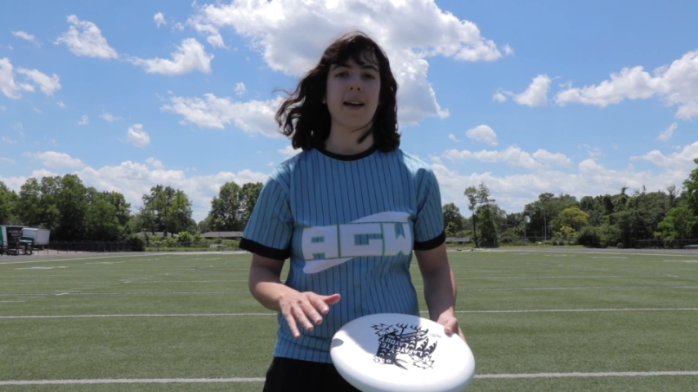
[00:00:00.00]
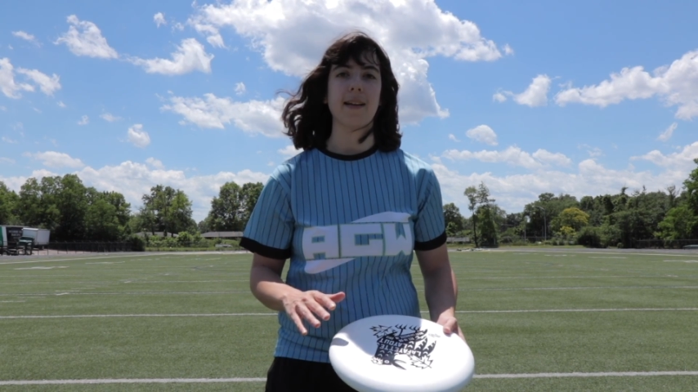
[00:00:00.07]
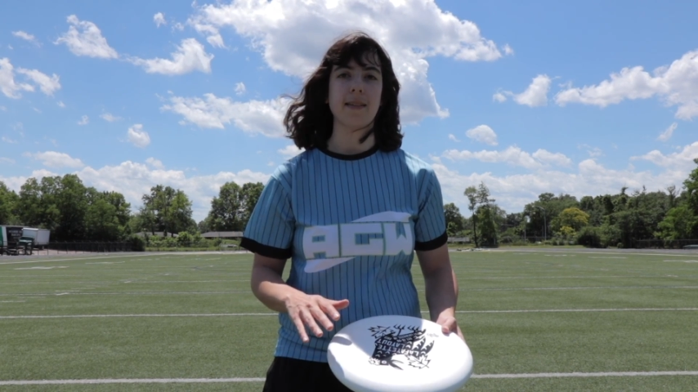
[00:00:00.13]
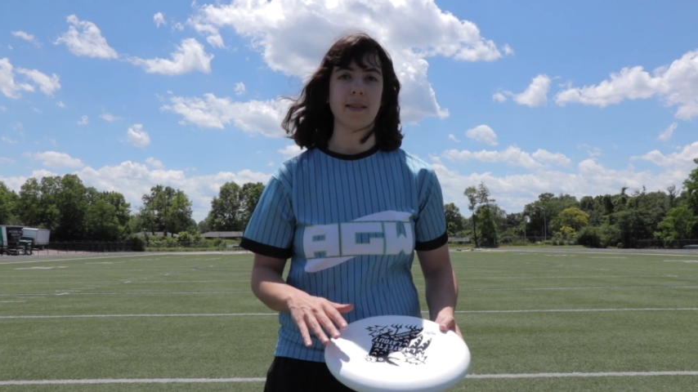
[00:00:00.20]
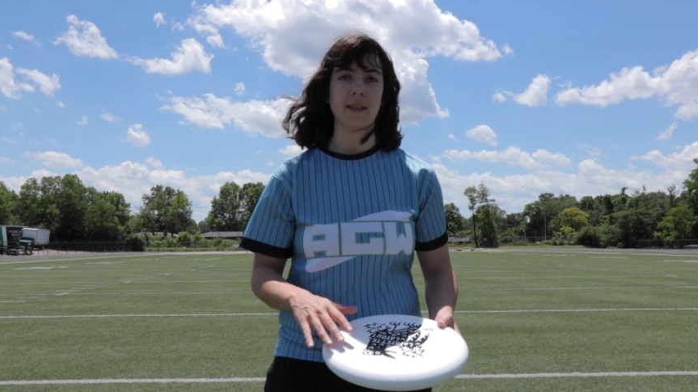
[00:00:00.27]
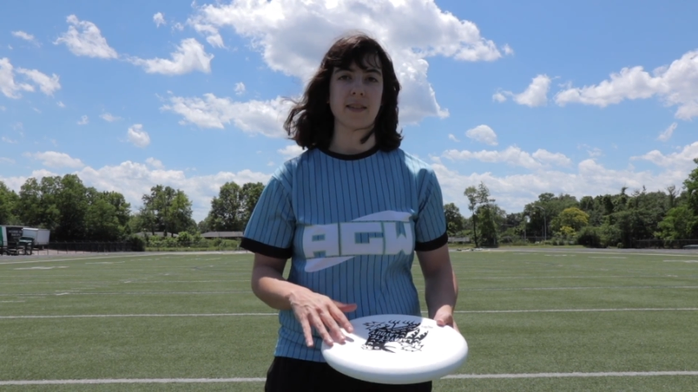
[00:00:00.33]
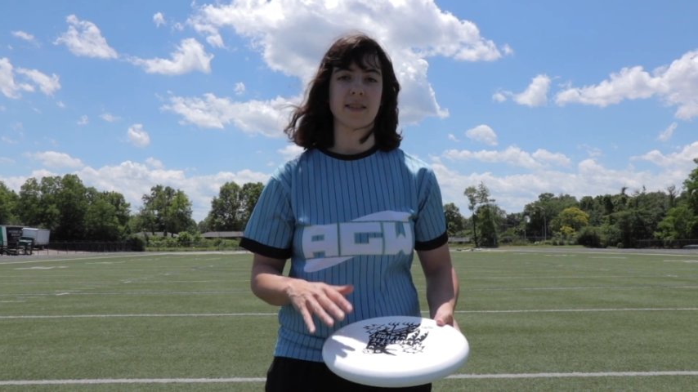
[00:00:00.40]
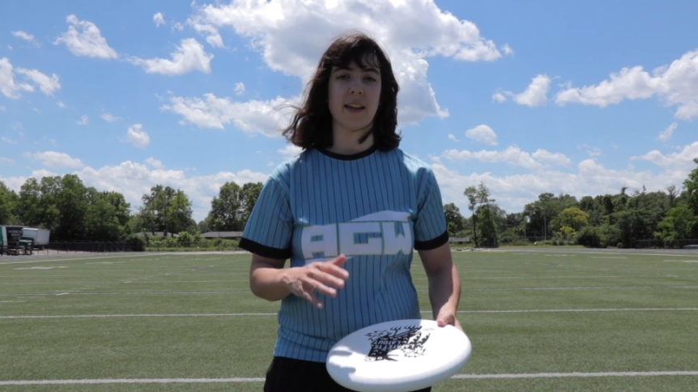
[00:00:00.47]

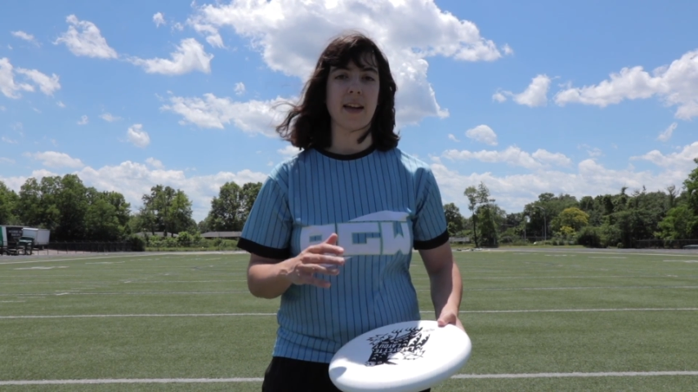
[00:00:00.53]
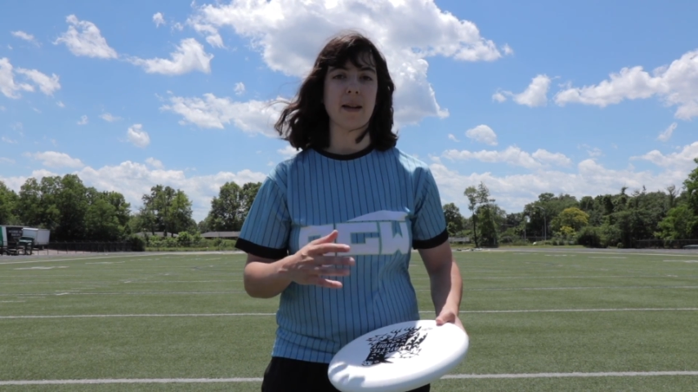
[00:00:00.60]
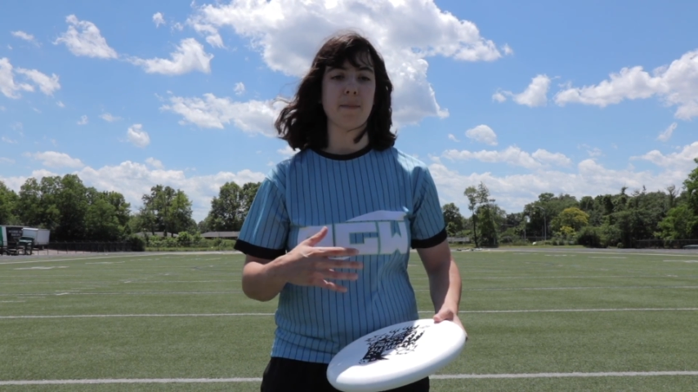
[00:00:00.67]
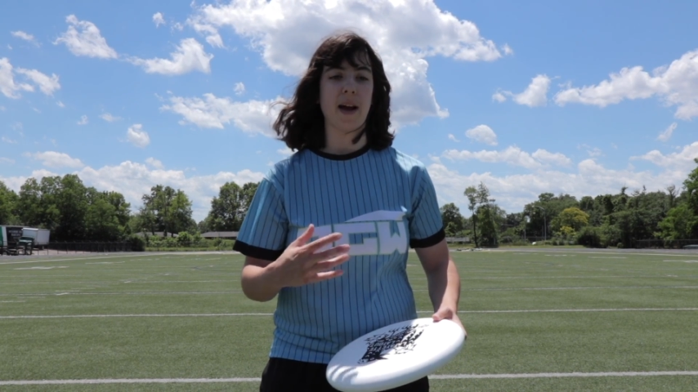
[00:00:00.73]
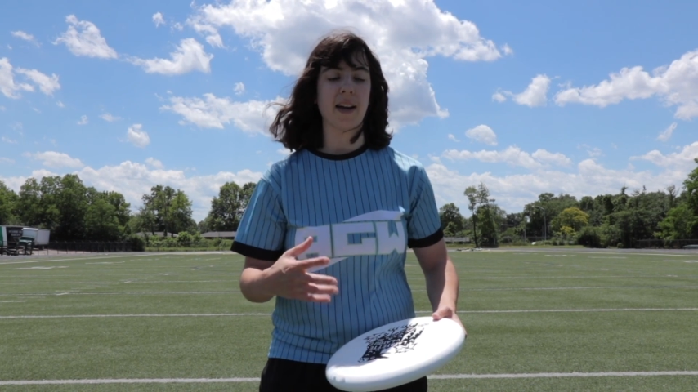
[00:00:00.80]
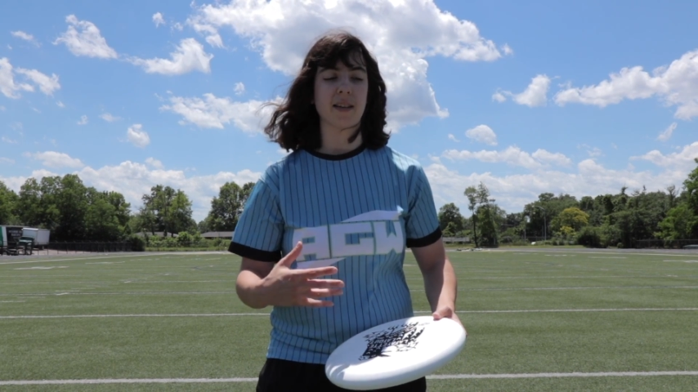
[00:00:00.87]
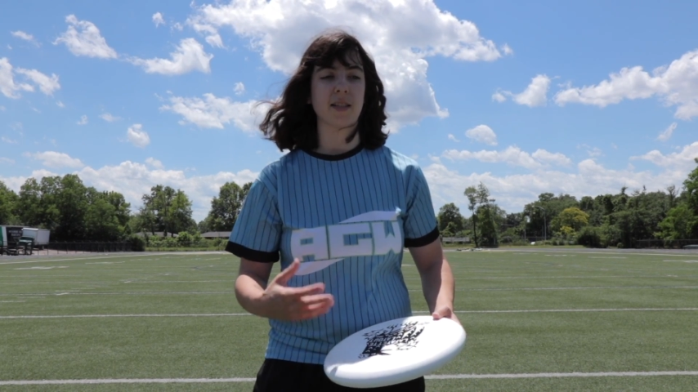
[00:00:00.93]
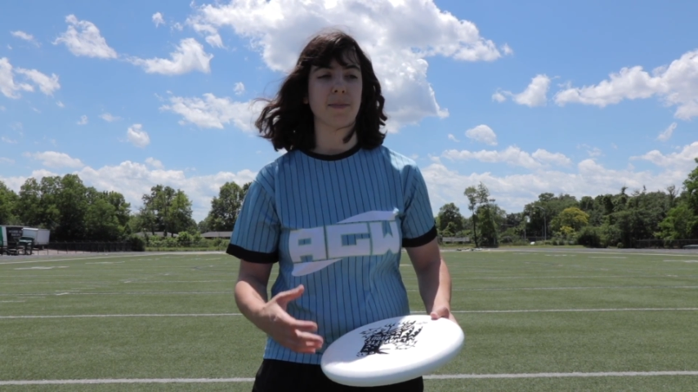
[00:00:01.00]
at the same
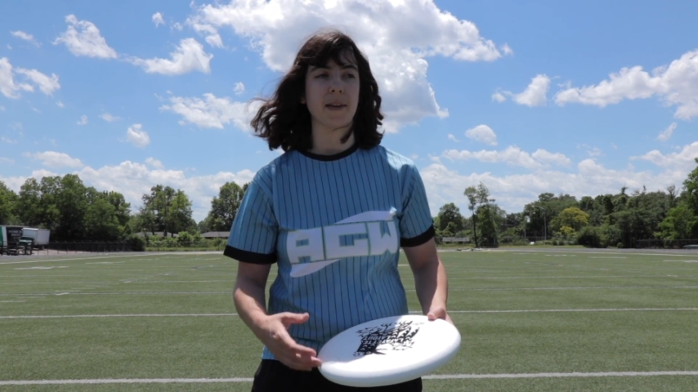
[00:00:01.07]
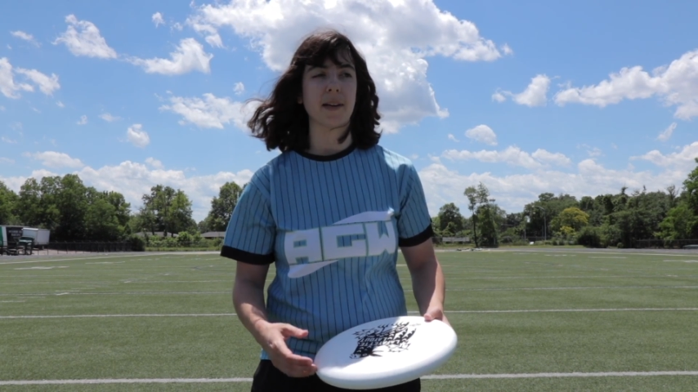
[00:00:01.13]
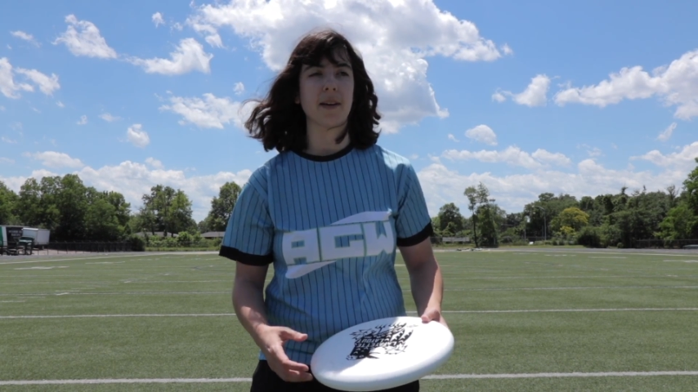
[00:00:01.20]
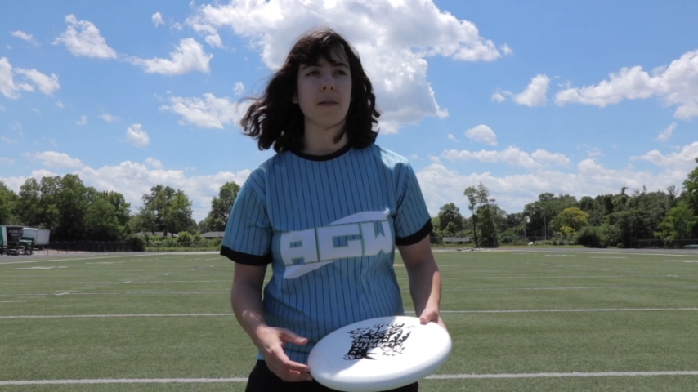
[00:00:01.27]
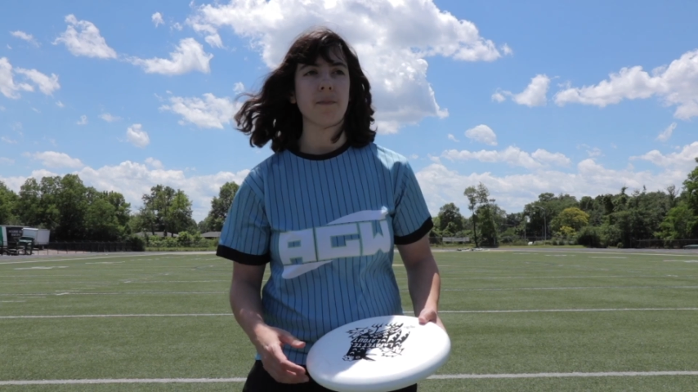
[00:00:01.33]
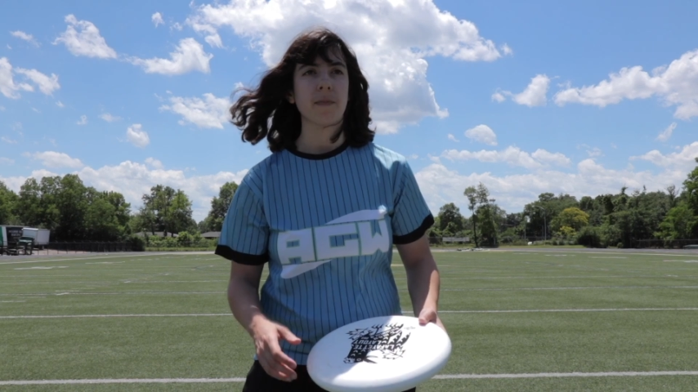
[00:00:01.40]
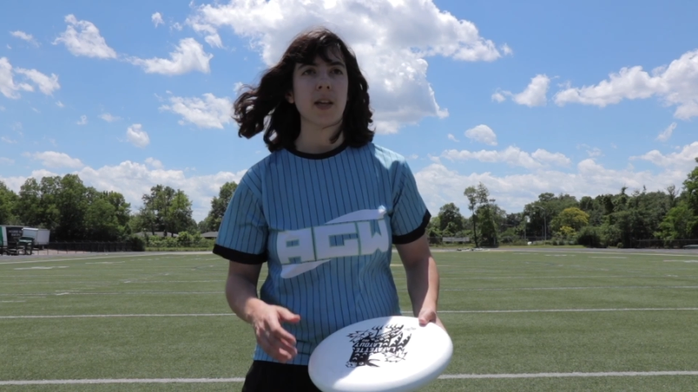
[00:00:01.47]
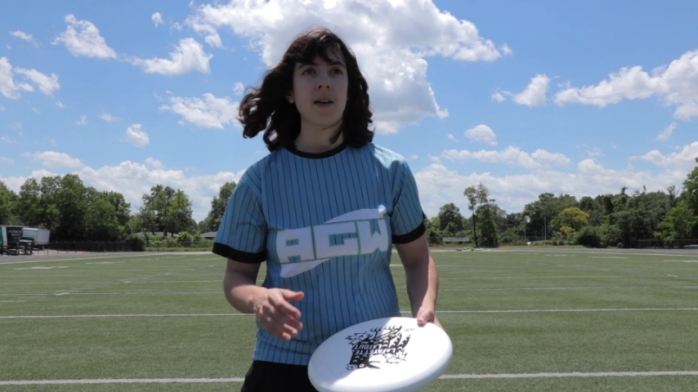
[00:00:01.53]
max speed,